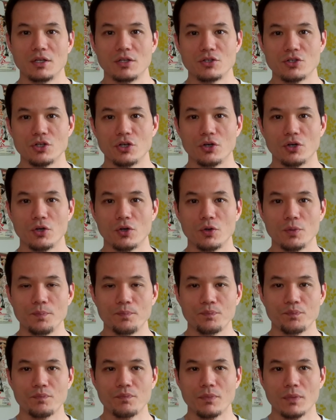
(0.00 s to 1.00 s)
So
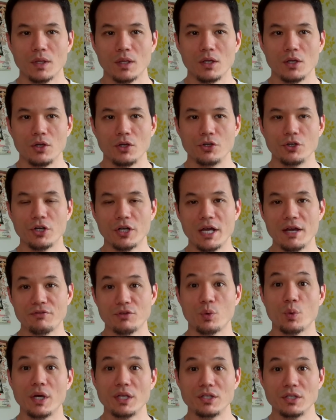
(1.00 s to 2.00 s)
you're going to have
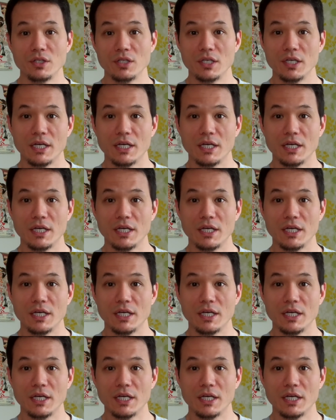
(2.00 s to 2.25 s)
to wait till you